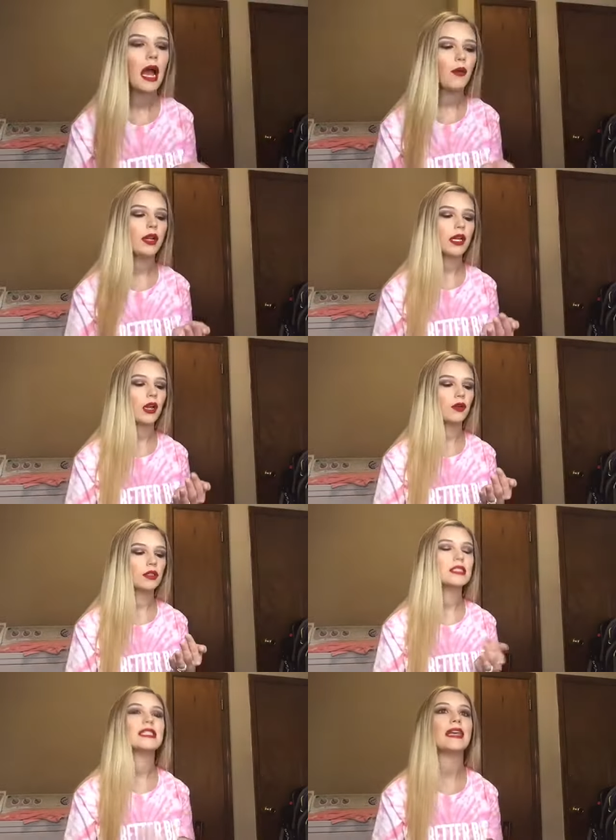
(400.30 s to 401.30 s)
I want to go
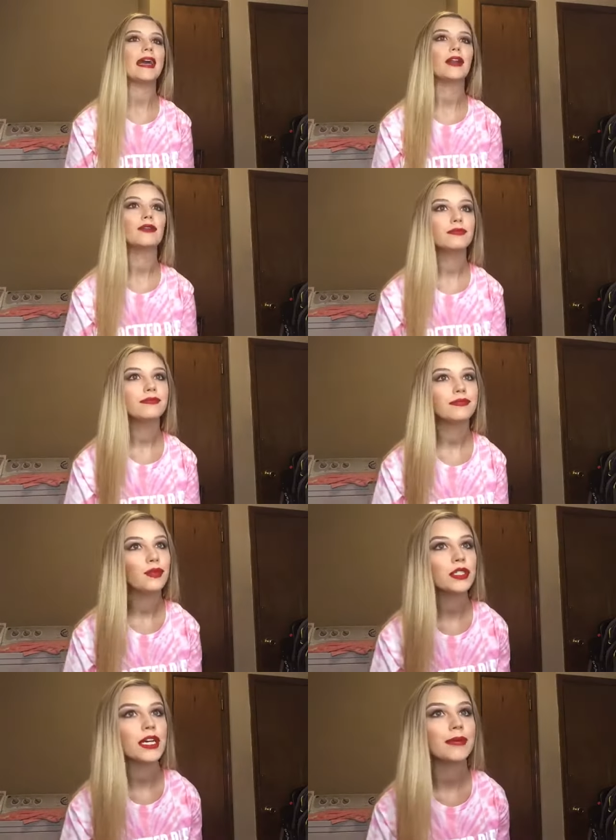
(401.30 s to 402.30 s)
to Seattle
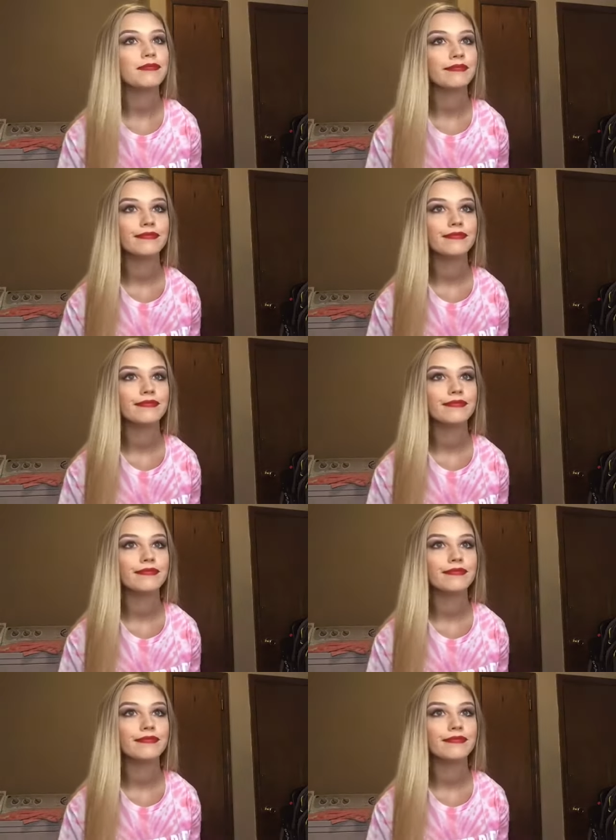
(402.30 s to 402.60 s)
one time.